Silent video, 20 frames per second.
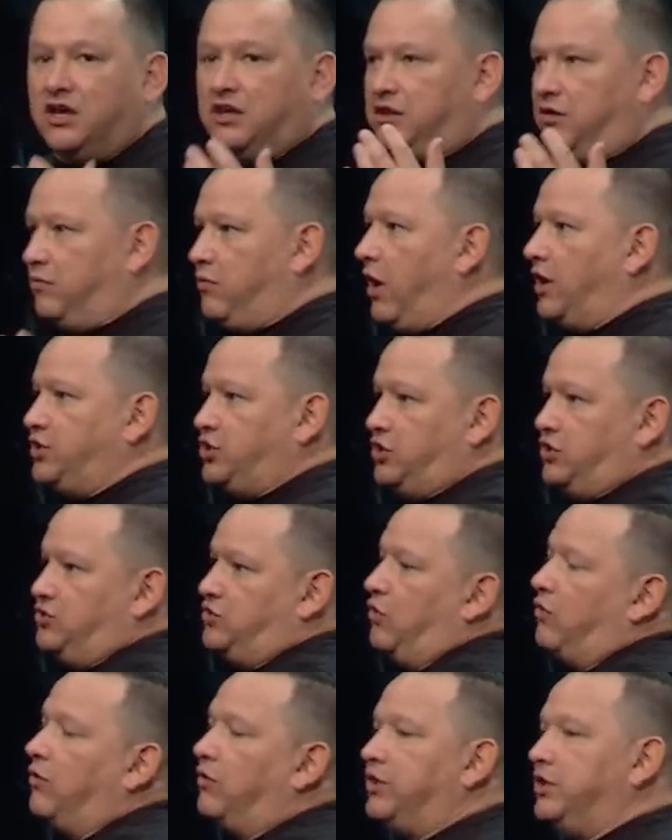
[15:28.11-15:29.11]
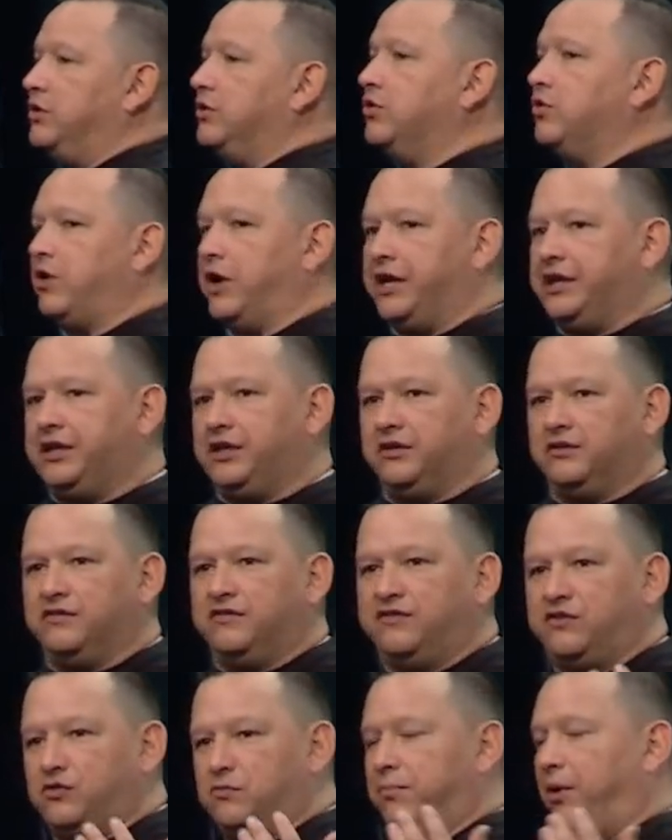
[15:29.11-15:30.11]
the Russians or the
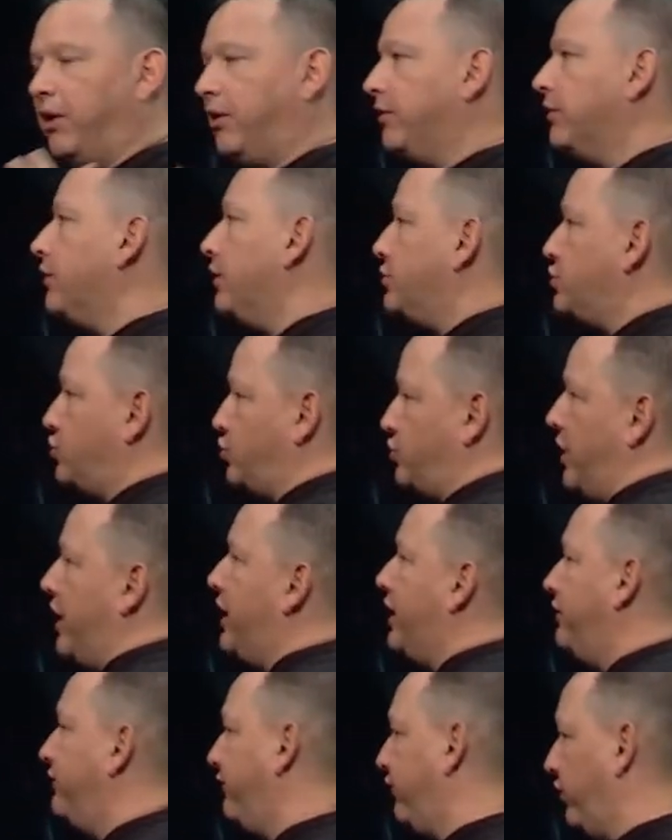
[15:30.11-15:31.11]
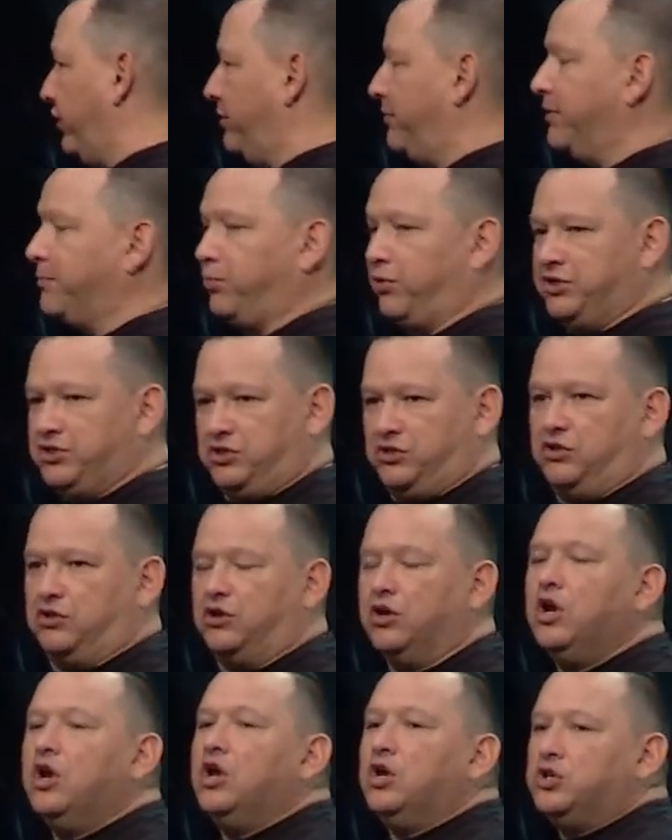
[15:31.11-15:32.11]
Ukrainians to barter a trade for him, a prisoner
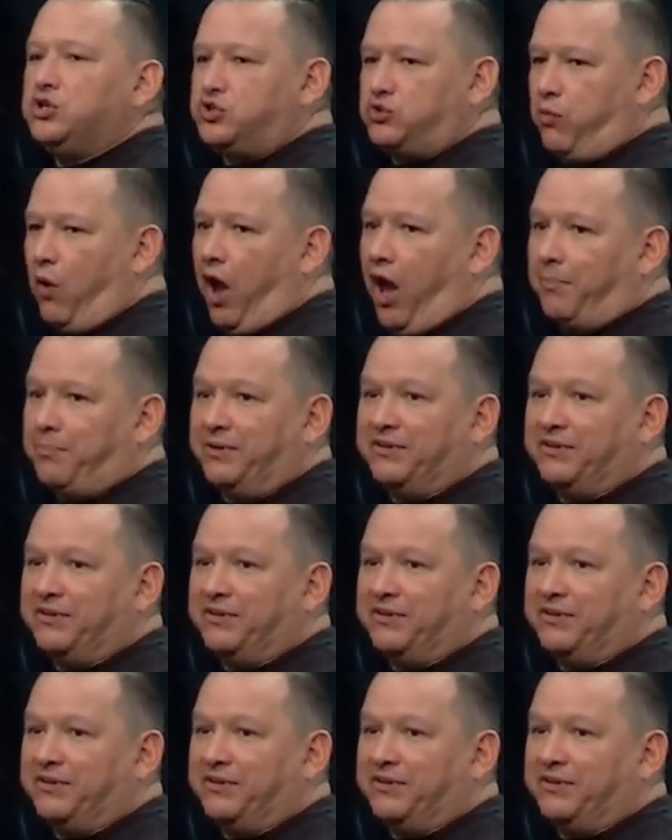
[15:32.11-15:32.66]
swap.